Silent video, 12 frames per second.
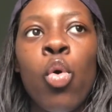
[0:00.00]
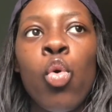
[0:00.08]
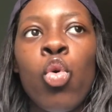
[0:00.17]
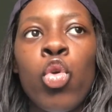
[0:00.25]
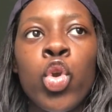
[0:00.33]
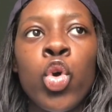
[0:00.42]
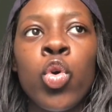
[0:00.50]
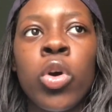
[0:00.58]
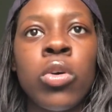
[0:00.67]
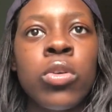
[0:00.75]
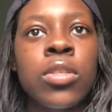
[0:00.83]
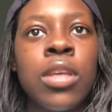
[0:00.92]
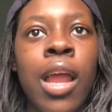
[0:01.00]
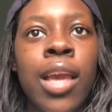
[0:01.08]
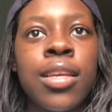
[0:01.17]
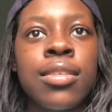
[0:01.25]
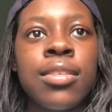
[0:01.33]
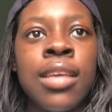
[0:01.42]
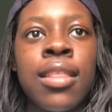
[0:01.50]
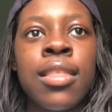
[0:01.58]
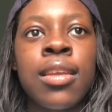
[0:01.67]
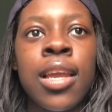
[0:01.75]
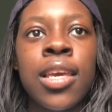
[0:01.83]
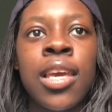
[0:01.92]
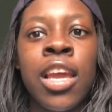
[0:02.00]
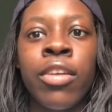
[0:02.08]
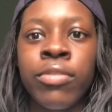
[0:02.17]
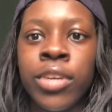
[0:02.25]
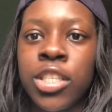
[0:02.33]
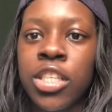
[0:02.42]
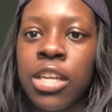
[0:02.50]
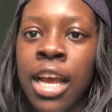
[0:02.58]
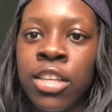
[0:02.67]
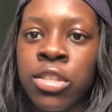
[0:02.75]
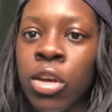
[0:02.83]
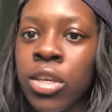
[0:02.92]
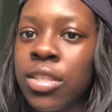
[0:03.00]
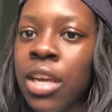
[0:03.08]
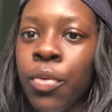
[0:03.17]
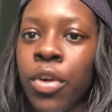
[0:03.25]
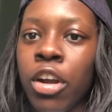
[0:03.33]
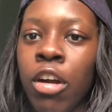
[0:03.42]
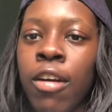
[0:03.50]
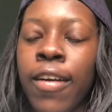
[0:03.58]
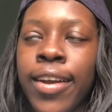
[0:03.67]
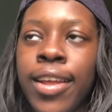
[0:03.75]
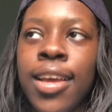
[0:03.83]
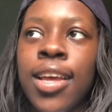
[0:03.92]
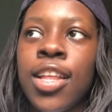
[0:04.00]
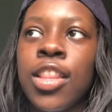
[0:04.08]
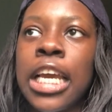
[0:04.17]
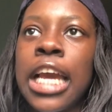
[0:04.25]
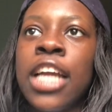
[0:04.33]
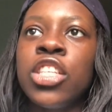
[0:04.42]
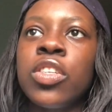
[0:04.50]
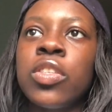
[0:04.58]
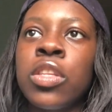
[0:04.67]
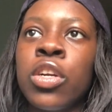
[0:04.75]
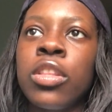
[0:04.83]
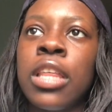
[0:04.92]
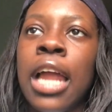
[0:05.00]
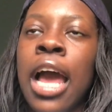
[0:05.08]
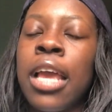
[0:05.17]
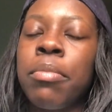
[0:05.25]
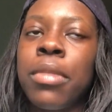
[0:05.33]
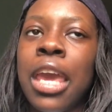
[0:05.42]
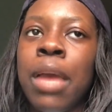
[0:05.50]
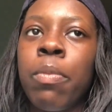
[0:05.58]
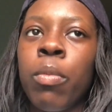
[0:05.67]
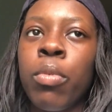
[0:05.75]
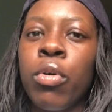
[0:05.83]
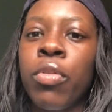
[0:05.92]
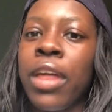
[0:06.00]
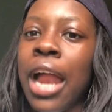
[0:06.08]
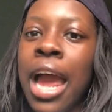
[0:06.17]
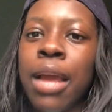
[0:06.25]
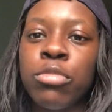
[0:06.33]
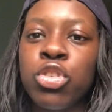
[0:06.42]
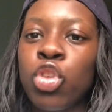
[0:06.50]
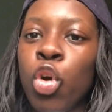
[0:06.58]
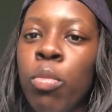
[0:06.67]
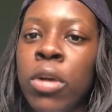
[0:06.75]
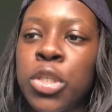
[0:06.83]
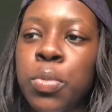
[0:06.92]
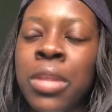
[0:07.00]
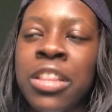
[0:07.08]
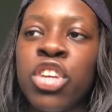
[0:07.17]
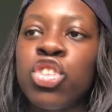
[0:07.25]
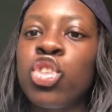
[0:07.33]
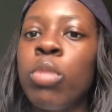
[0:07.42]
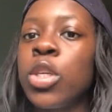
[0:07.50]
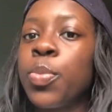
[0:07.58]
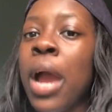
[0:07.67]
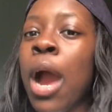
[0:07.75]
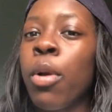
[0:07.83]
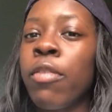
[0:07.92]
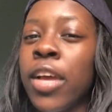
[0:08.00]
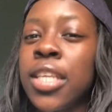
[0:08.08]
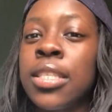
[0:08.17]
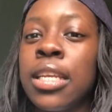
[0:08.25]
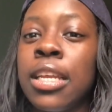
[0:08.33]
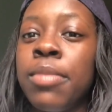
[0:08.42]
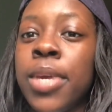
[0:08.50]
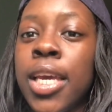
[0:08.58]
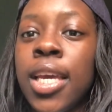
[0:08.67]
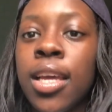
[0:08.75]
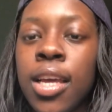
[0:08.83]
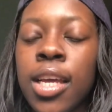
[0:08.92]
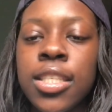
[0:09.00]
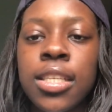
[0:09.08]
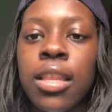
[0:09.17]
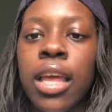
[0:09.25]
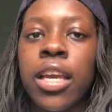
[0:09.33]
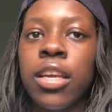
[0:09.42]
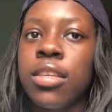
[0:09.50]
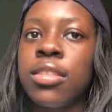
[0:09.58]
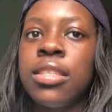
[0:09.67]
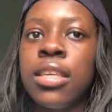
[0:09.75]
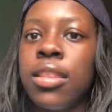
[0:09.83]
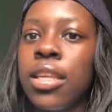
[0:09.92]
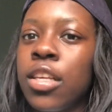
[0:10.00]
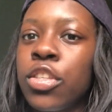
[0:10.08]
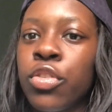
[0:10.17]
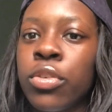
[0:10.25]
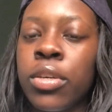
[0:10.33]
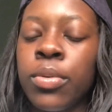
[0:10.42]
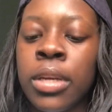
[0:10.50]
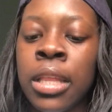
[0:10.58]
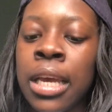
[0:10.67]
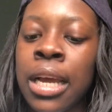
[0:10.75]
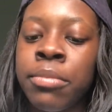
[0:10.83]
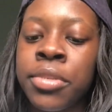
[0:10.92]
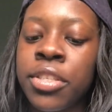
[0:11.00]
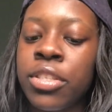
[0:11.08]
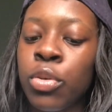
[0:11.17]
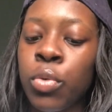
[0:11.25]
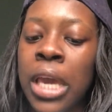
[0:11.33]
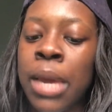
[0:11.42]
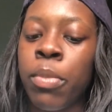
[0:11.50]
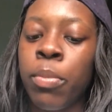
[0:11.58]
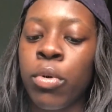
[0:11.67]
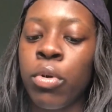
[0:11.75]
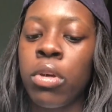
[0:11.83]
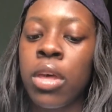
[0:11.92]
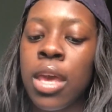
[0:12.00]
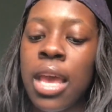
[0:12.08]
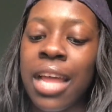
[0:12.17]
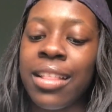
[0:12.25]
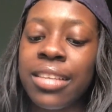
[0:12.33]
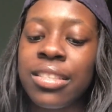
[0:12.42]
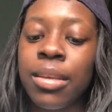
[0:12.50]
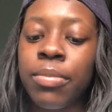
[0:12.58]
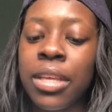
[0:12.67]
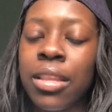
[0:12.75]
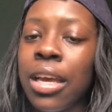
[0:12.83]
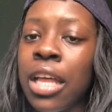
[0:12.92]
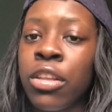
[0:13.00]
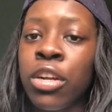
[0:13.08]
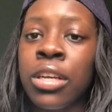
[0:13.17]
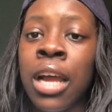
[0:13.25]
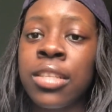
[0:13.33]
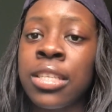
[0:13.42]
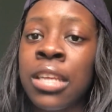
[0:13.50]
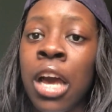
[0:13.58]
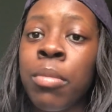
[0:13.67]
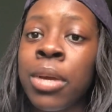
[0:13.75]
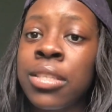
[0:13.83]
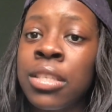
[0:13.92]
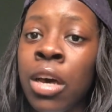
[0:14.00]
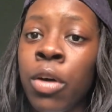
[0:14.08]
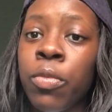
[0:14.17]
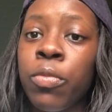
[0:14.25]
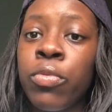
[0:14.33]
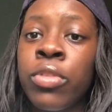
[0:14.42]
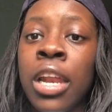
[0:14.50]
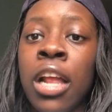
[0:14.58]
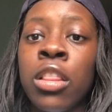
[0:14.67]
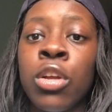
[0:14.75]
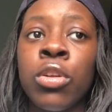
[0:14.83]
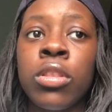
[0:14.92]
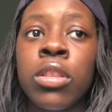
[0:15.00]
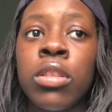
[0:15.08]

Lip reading: or no goals that I can set that I can't reach as long as I work hard. I just learned that I am capable, that I am so much, there's so much power vested in me to see things through, and I'm just so capable. And that's something I learned not to doubt myself, that I learned